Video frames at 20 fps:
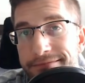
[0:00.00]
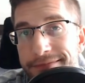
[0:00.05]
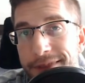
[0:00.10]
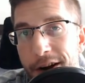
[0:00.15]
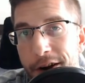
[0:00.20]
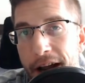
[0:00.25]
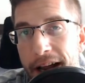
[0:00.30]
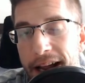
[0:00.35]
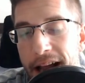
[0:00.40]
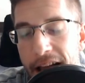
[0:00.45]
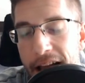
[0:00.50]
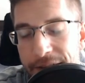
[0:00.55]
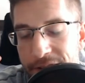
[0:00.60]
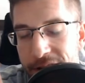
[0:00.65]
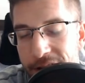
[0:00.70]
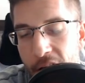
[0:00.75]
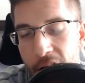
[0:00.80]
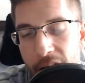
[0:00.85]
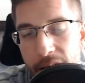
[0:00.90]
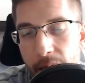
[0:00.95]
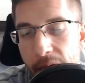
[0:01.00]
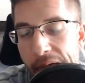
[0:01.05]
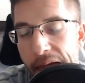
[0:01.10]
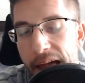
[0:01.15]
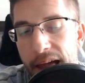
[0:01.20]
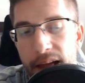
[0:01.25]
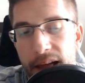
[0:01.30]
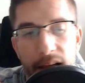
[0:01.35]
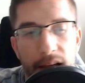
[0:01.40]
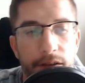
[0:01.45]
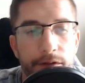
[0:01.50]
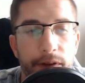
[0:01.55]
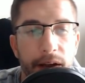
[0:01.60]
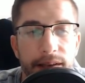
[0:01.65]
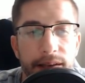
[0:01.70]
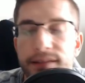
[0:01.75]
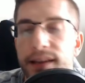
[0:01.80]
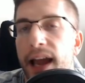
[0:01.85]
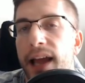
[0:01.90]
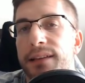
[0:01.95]
All right. Have you had
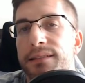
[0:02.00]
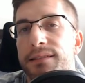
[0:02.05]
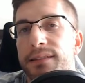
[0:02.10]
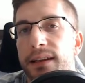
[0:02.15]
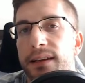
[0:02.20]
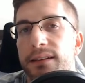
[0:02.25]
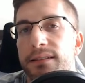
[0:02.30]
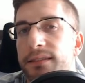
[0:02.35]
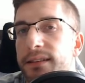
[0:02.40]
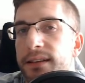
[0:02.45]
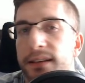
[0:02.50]
fantastic?